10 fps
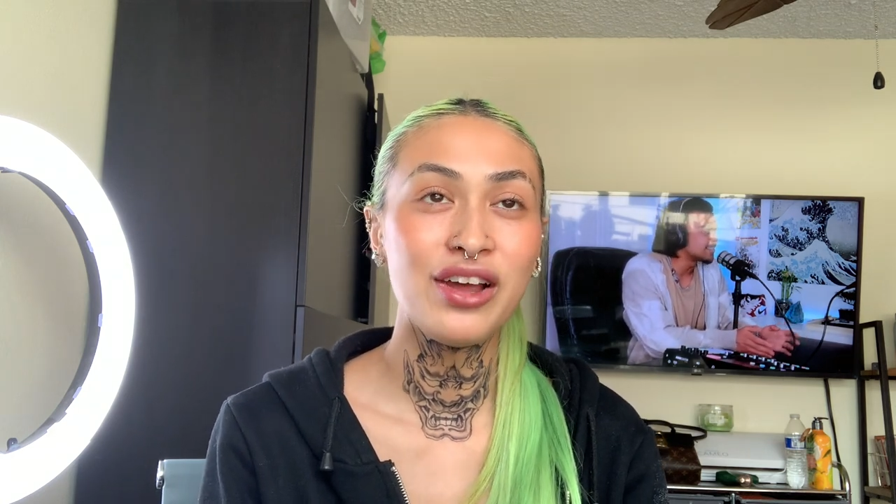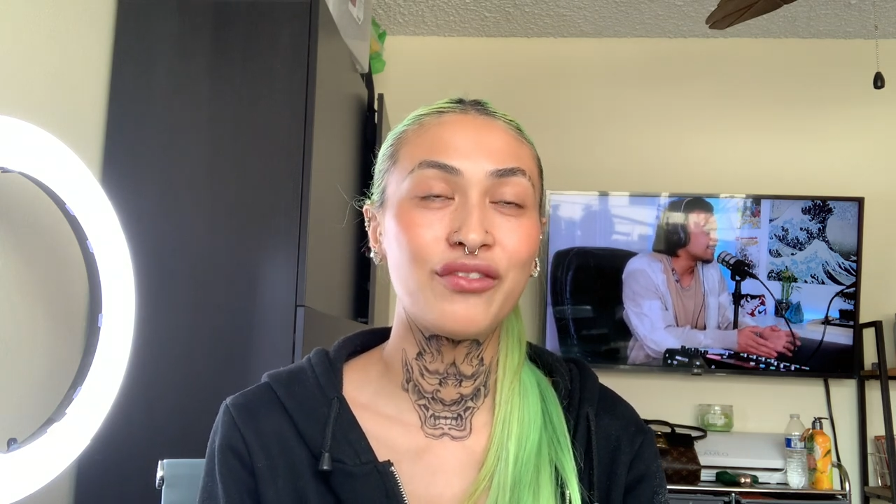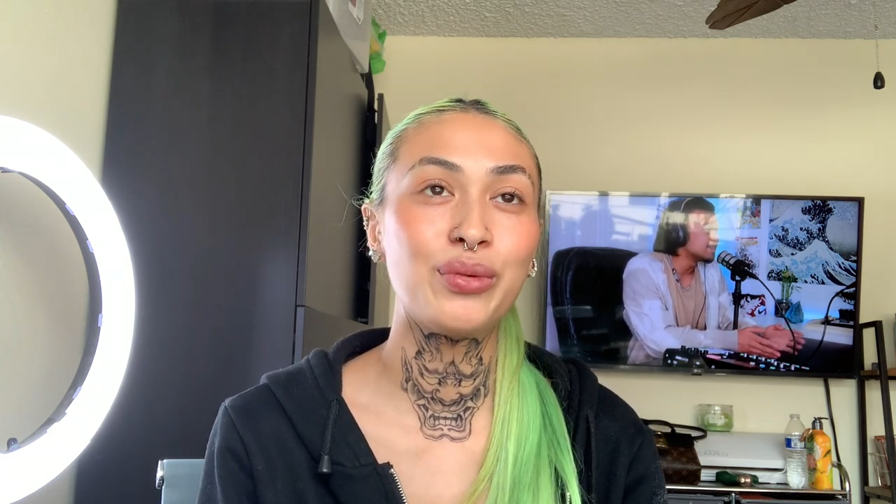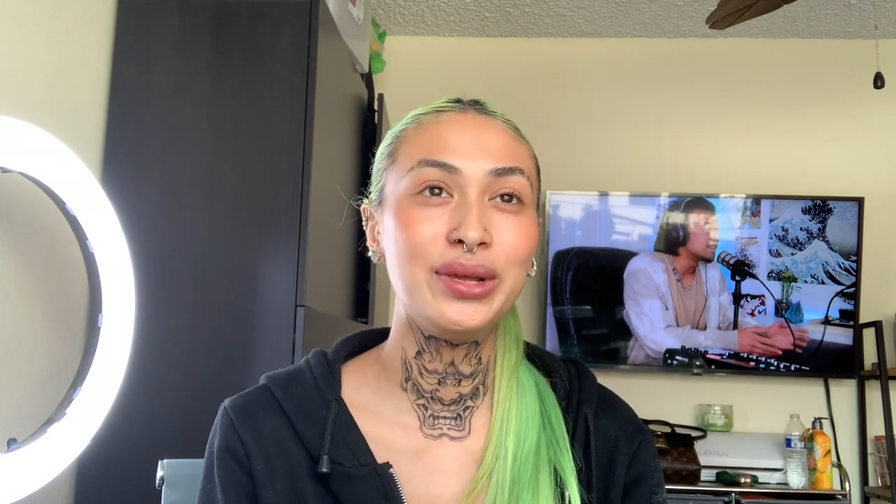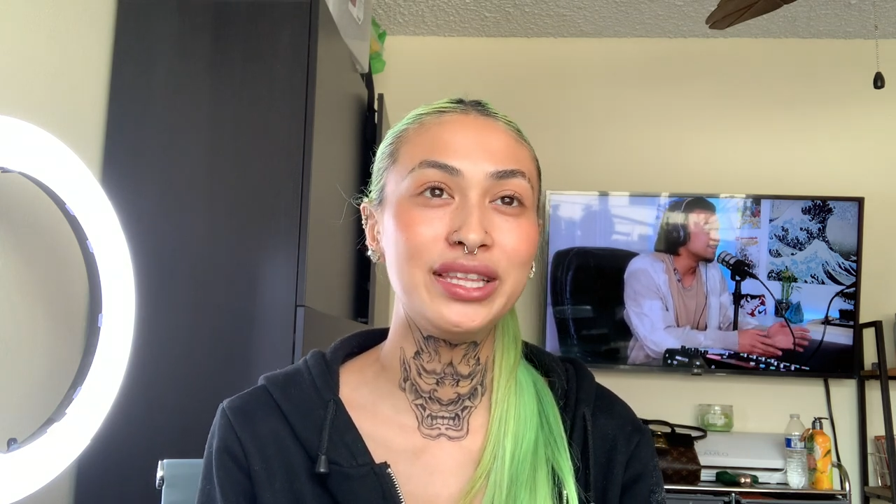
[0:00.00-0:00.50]

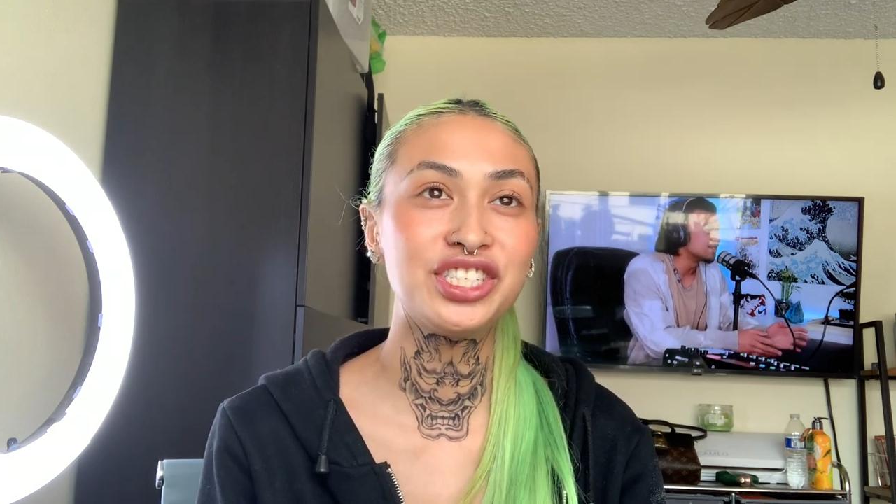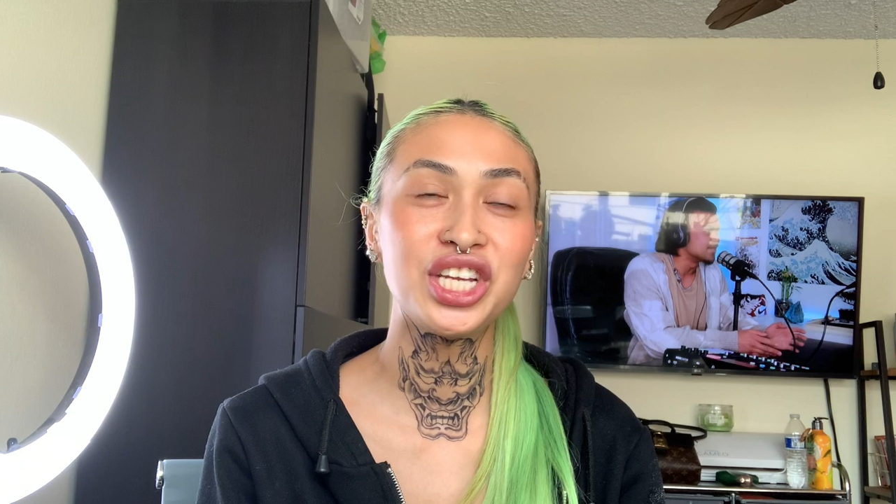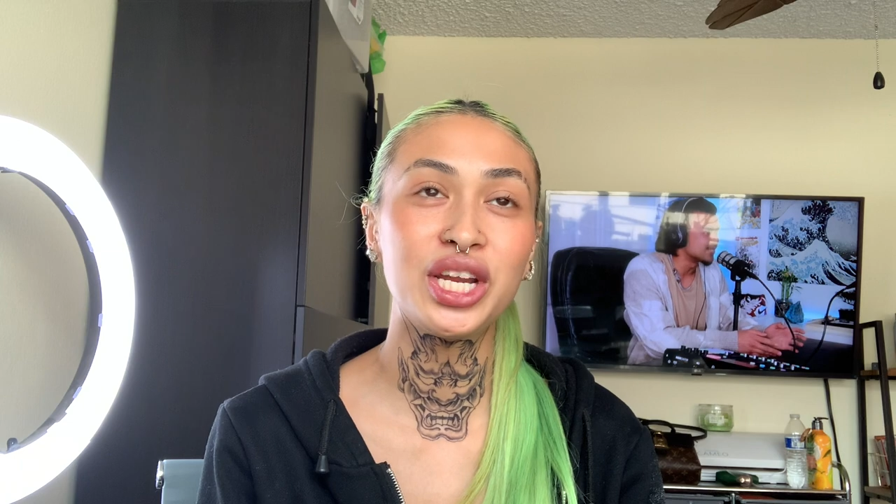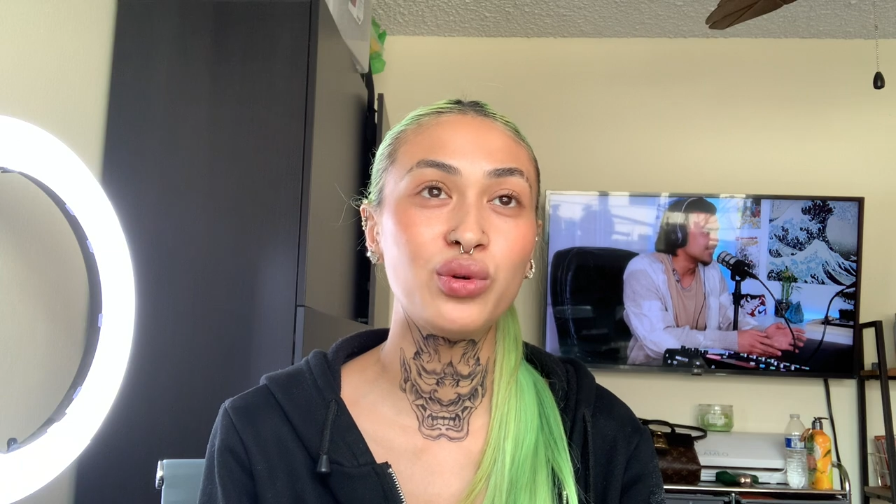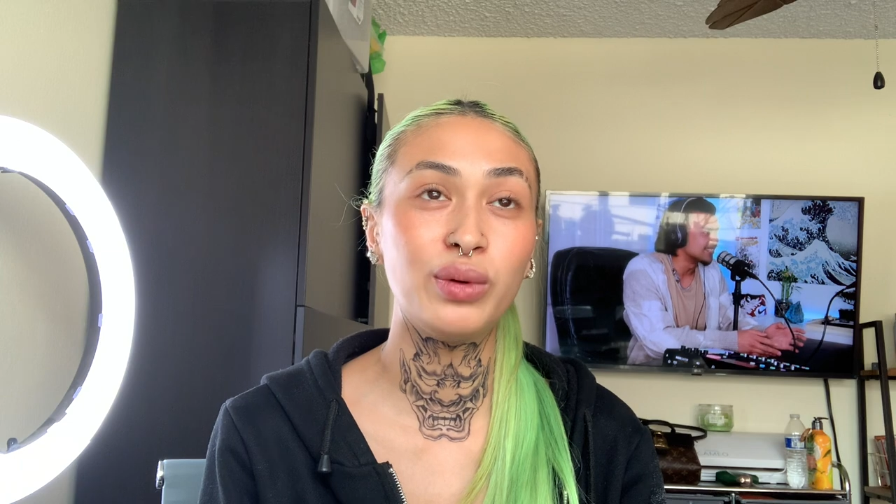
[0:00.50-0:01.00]
For me, the
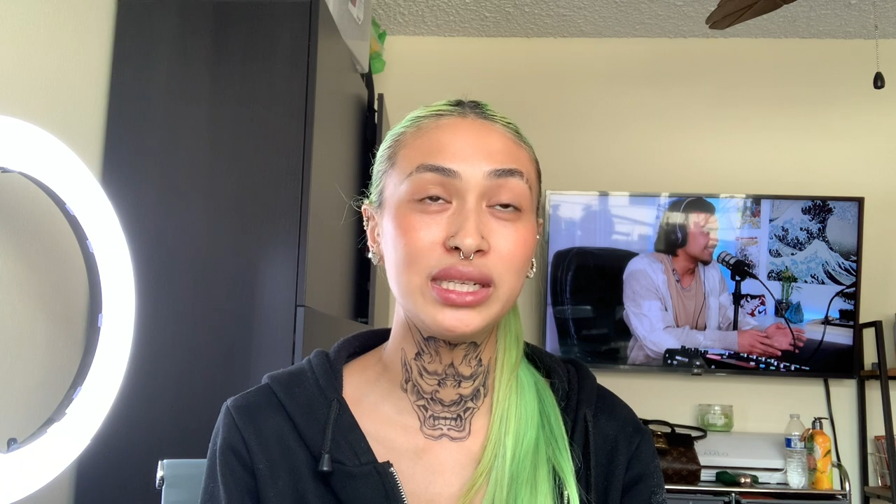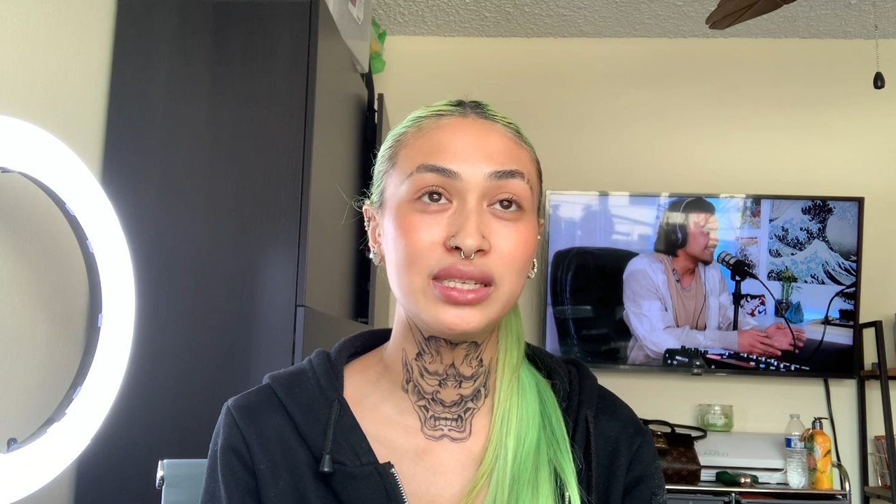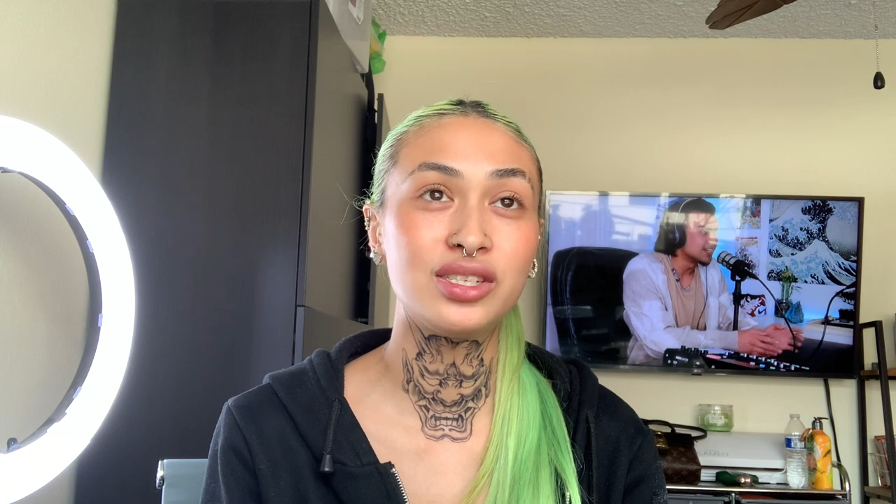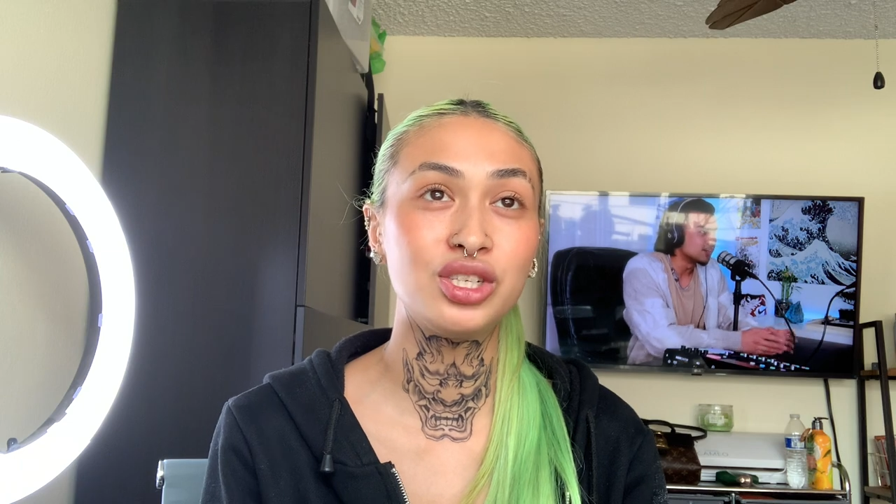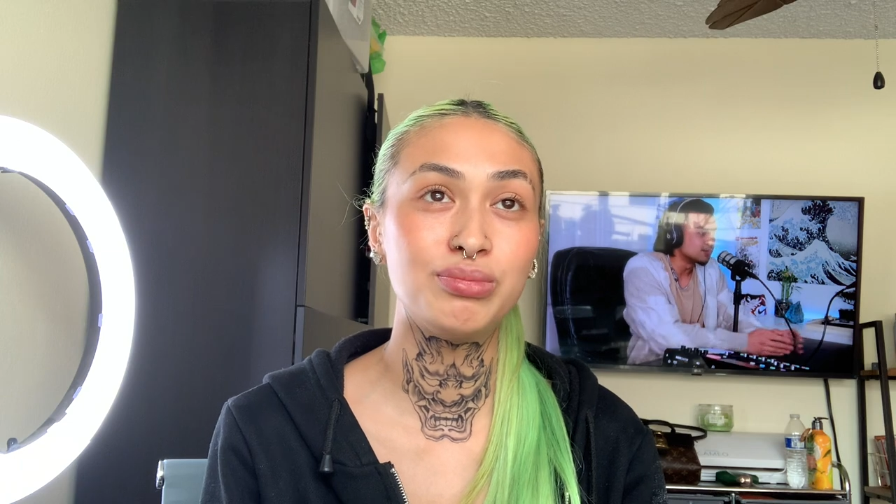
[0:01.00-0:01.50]
shading wasn't too